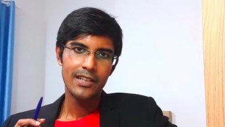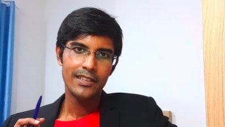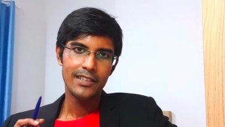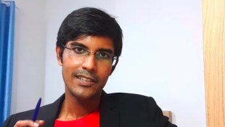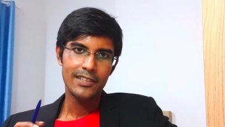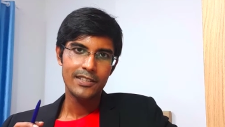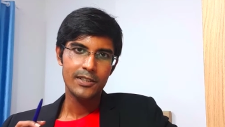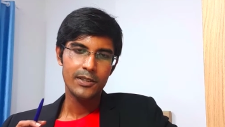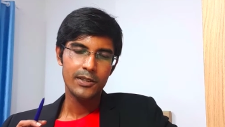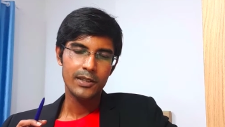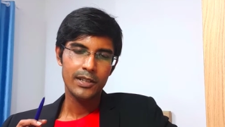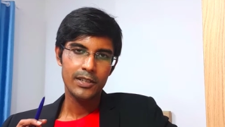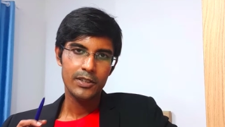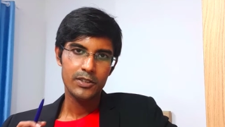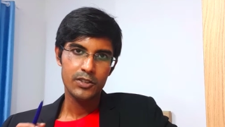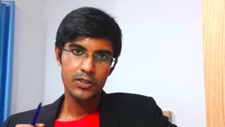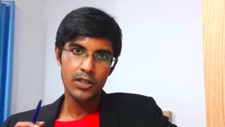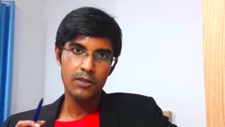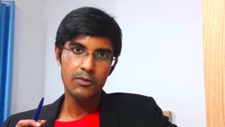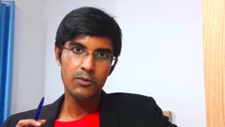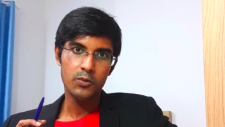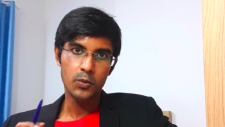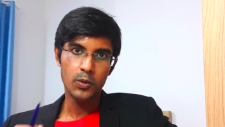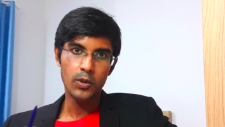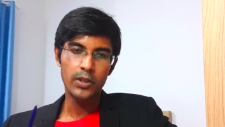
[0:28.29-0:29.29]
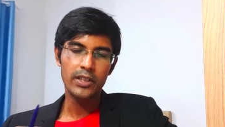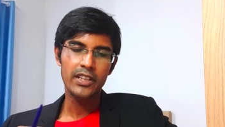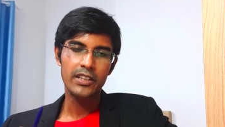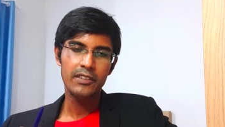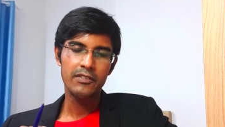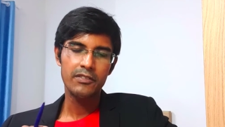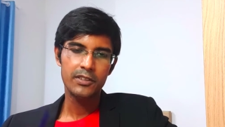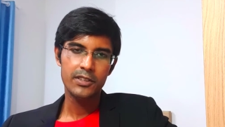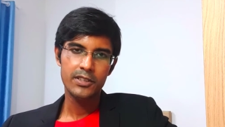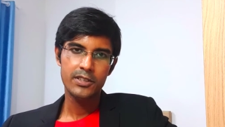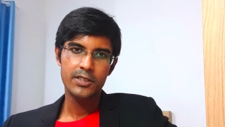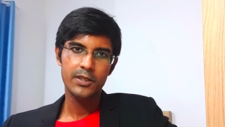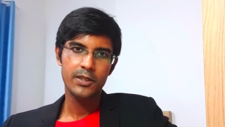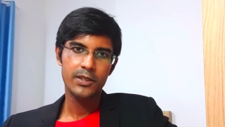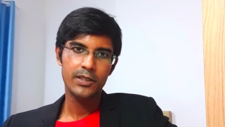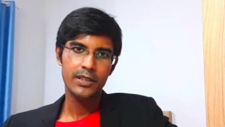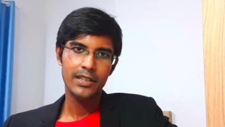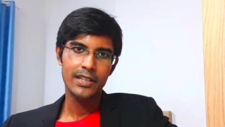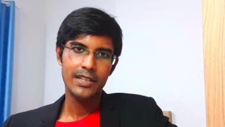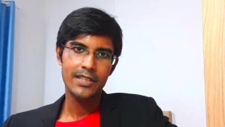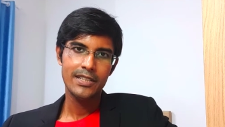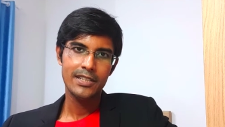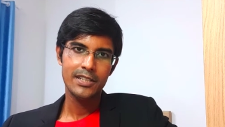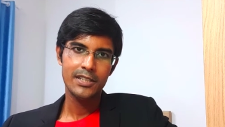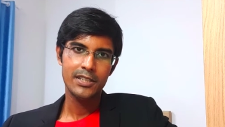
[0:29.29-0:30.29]
this stop working for this
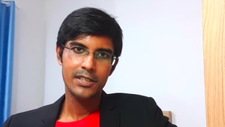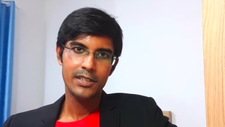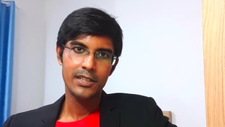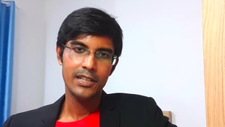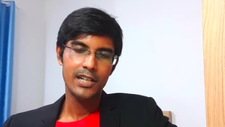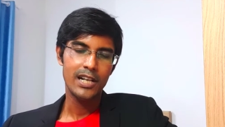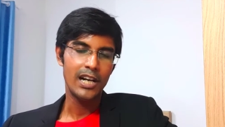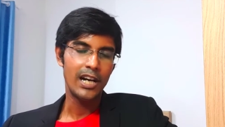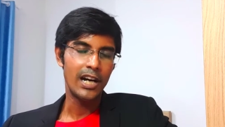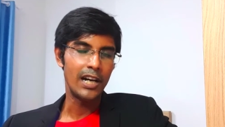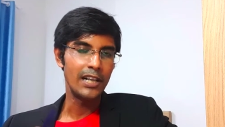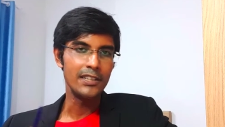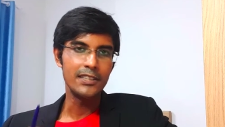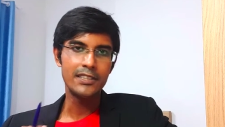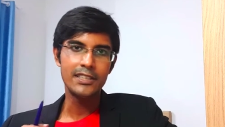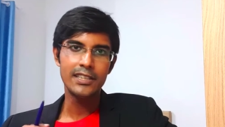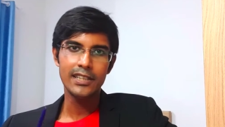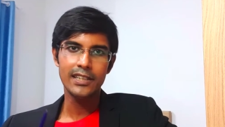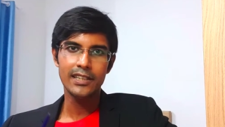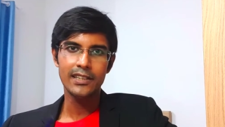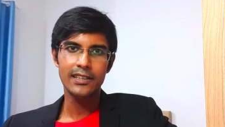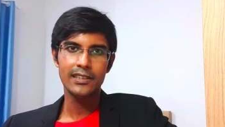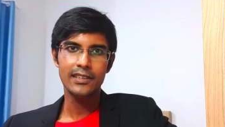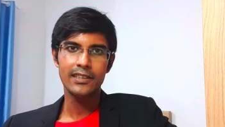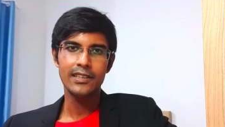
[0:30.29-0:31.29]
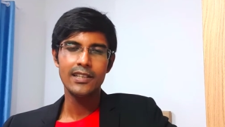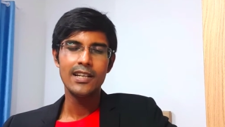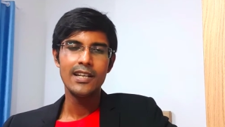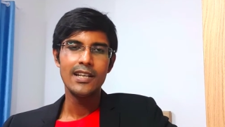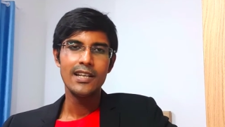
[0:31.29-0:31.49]
organization until